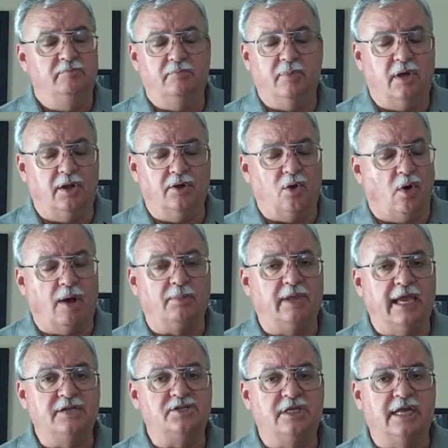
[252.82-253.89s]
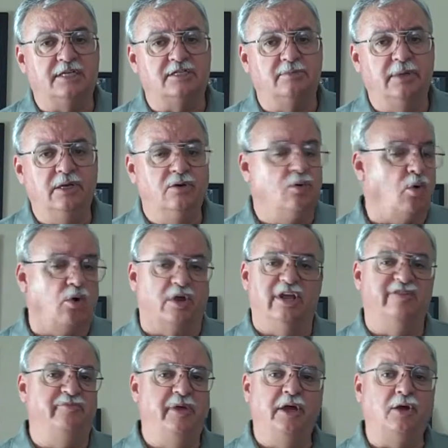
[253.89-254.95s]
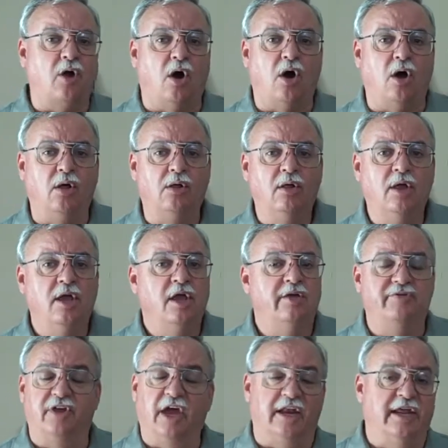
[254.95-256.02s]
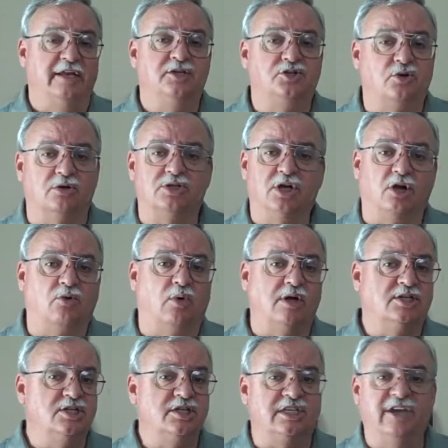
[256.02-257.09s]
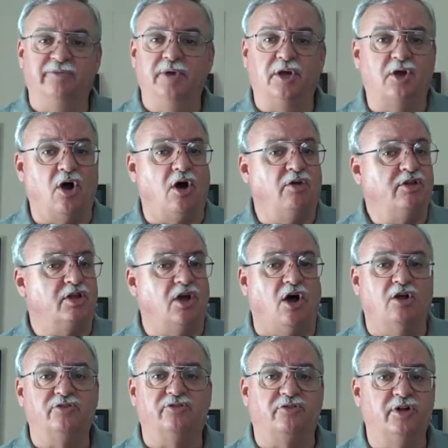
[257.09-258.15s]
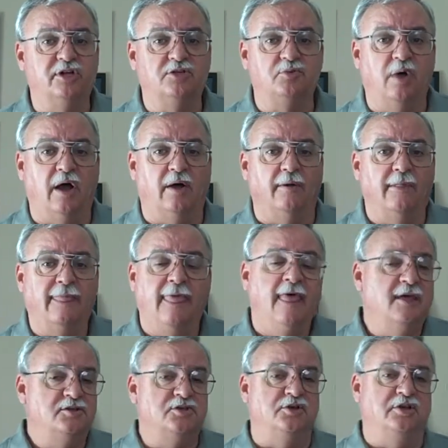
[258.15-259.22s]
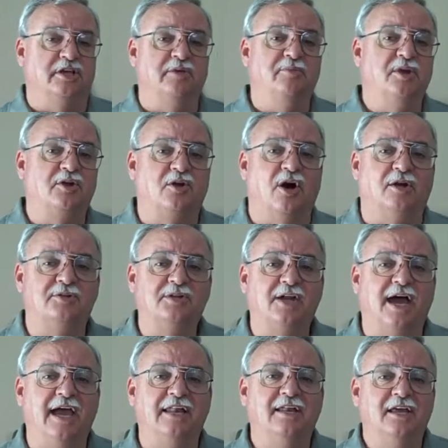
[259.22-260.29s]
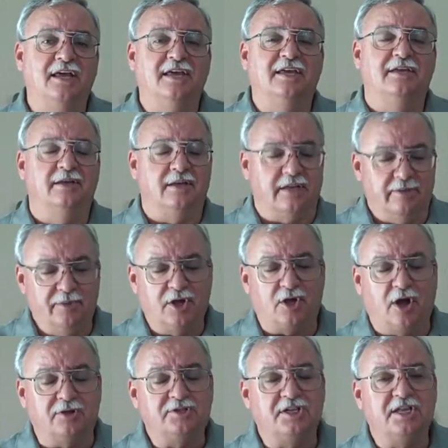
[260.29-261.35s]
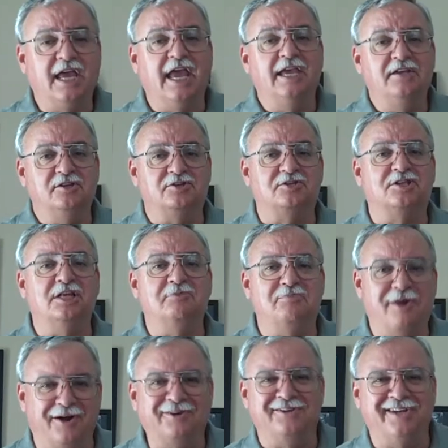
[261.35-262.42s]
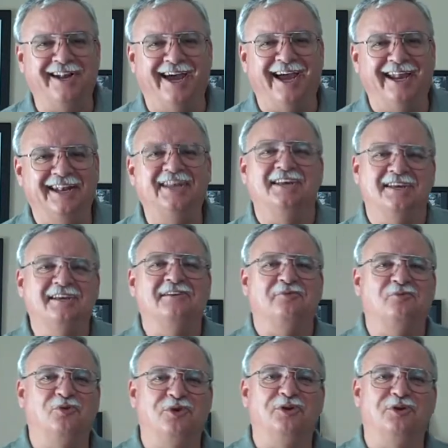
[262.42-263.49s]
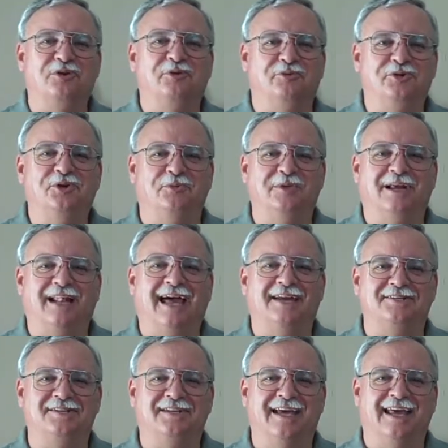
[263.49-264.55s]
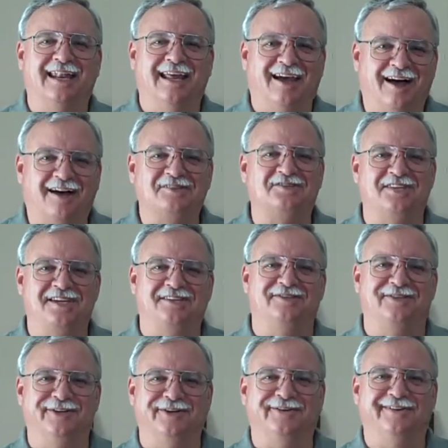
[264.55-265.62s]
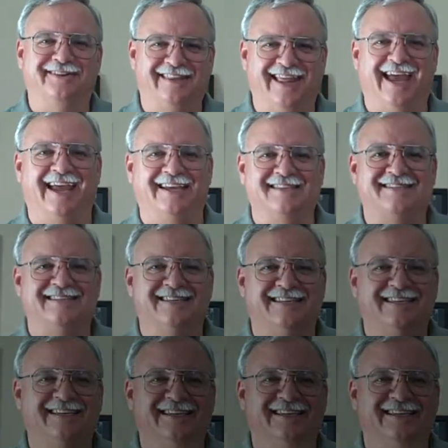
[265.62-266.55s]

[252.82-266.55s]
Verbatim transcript: uh, no obligation estimate or give me a call if you got any short sale questions, give me a call. The call is free as well. So you give me a call tonight. Give me a call today. You'll sleep better tonight. you'll be glad you did. I'll see you soon. Thanks.